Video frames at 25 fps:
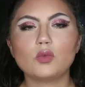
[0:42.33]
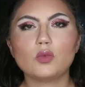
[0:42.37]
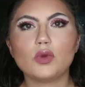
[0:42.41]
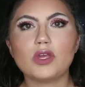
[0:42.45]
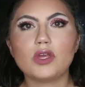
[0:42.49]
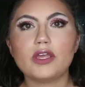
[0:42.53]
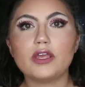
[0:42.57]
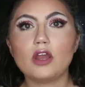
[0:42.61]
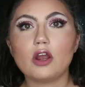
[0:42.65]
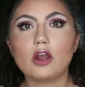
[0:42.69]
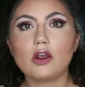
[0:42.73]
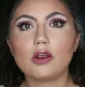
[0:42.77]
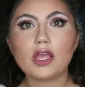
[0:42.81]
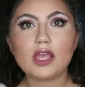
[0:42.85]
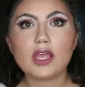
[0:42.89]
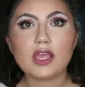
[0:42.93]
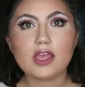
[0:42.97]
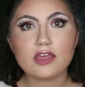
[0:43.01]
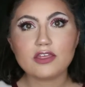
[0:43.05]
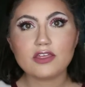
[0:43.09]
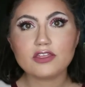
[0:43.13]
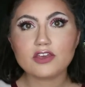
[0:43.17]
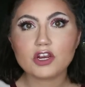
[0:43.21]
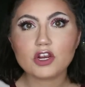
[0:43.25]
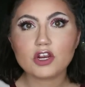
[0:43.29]
we are
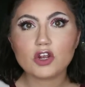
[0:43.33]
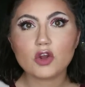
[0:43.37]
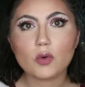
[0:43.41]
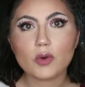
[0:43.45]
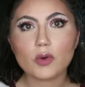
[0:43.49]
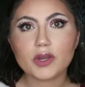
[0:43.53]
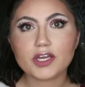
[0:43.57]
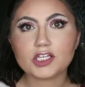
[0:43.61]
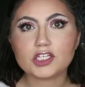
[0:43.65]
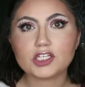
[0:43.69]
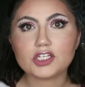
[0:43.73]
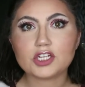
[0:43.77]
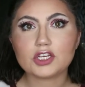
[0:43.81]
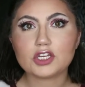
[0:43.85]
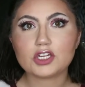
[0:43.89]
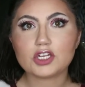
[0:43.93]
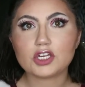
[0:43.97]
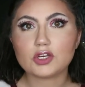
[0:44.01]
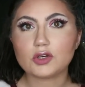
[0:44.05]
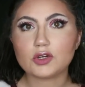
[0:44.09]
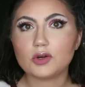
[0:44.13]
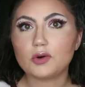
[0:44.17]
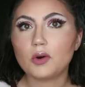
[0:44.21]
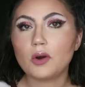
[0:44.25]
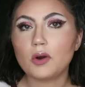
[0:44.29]
either going to
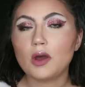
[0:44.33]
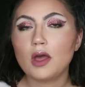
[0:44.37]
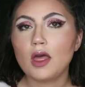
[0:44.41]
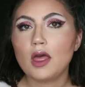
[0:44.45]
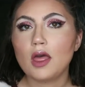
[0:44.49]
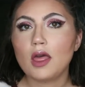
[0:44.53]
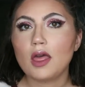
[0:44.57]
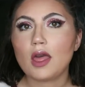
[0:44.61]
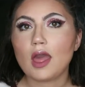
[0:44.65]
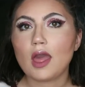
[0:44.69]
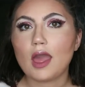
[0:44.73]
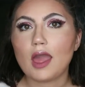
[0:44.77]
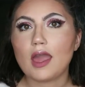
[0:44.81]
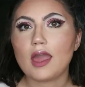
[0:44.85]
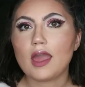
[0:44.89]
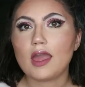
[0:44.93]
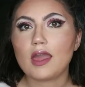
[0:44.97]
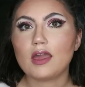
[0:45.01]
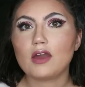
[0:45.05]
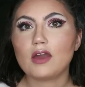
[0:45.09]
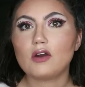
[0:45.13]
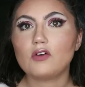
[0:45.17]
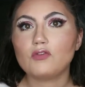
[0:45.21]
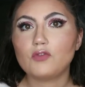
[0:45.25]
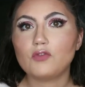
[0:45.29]
do
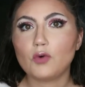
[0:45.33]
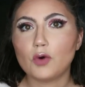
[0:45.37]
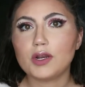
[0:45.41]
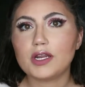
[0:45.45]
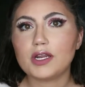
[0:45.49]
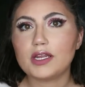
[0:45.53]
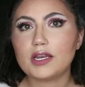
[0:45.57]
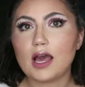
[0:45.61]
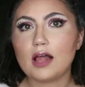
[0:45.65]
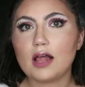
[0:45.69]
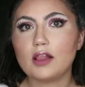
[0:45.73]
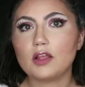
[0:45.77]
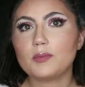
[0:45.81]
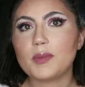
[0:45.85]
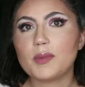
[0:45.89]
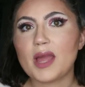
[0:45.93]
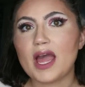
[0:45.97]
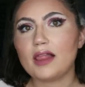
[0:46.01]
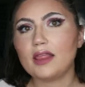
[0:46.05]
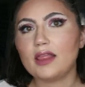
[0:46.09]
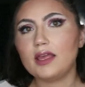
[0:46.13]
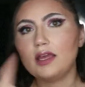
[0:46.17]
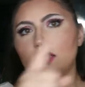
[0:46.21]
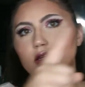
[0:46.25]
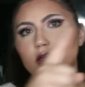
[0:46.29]
a $40
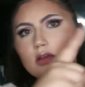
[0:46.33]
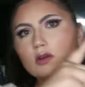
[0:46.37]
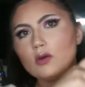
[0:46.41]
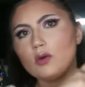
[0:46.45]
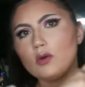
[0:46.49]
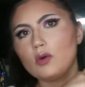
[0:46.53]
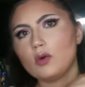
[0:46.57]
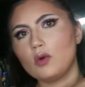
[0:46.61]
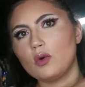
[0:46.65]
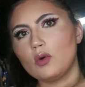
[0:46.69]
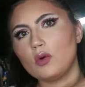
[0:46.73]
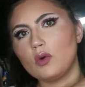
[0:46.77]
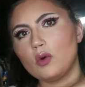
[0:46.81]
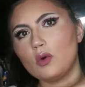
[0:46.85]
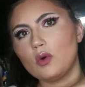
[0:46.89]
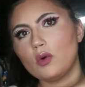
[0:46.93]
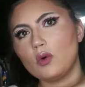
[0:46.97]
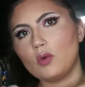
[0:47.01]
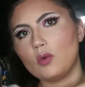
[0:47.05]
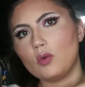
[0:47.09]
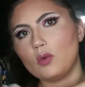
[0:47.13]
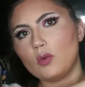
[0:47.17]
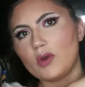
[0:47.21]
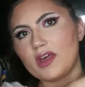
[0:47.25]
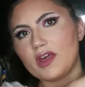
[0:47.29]
palette
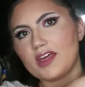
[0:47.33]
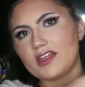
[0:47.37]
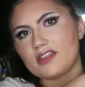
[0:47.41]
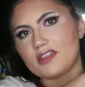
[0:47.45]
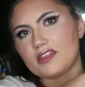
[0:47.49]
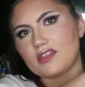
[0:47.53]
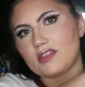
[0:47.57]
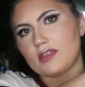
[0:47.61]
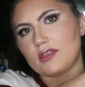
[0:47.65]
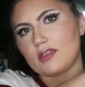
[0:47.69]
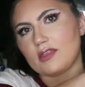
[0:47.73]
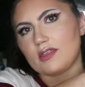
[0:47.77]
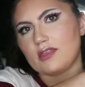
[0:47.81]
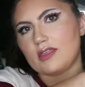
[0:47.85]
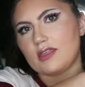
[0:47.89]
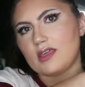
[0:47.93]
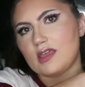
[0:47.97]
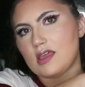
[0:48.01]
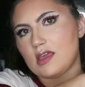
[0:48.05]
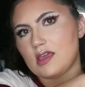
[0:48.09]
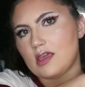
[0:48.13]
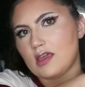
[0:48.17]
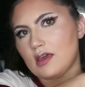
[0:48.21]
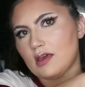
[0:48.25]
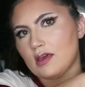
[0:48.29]
with
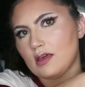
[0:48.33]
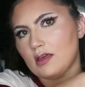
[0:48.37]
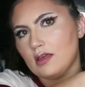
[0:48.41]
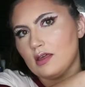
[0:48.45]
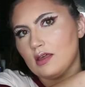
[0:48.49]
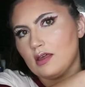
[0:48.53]
the